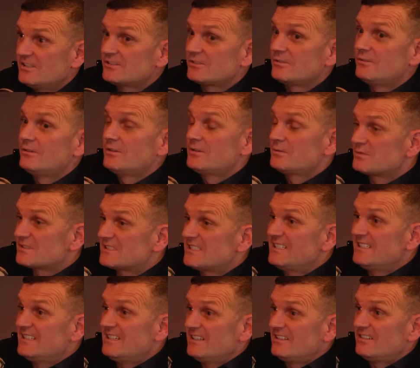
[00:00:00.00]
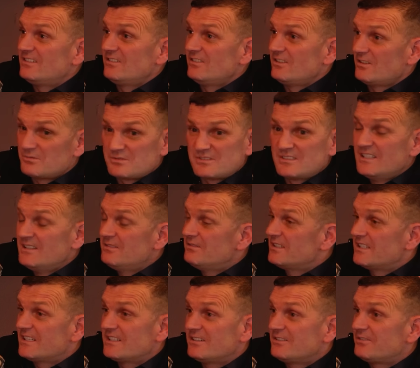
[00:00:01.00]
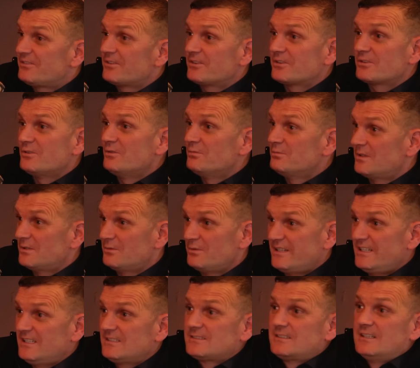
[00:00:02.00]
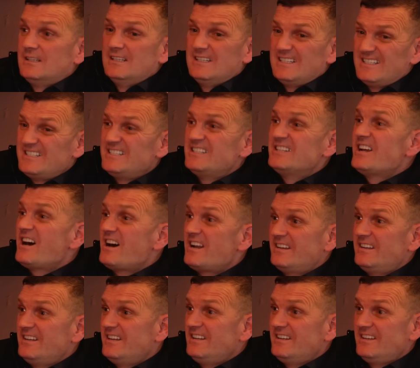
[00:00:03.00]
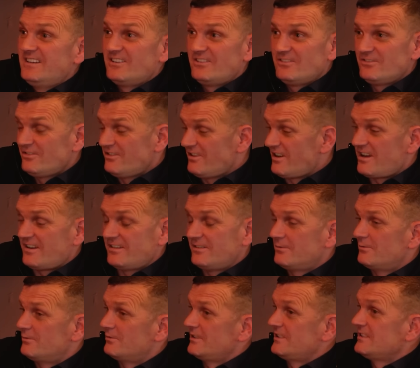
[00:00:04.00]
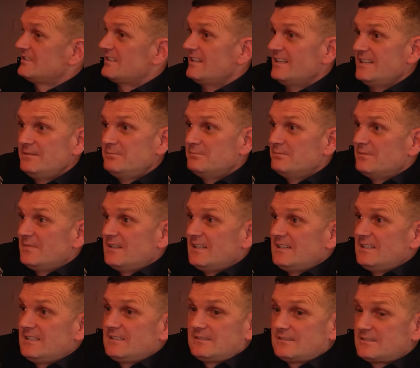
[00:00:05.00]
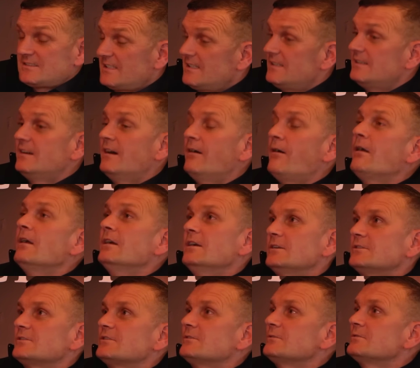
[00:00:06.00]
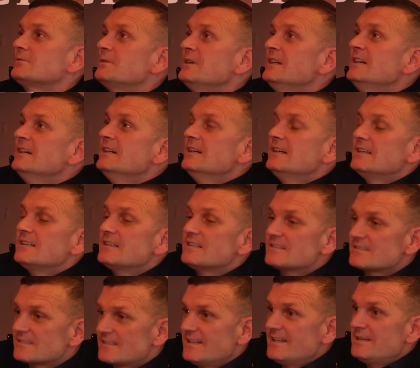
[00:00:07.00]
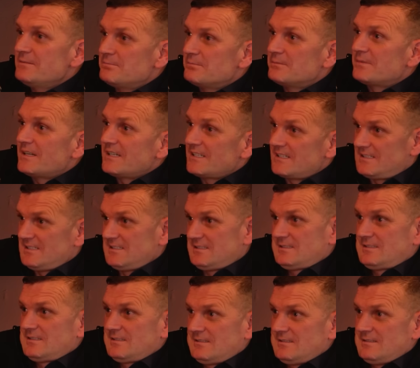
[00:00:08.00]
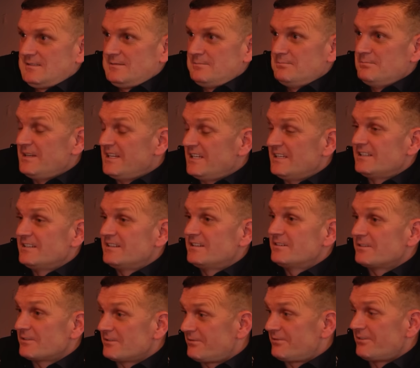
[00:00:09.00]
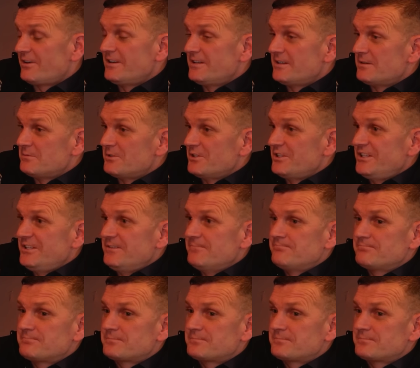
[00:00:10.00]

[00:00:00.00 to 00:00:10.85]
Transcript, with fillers: So I was in there. I was living there for a couple of weeks nothing in there, nothing on the sleeping blanket. See, excuse me, sleeping blankets. Me and a friend of mine.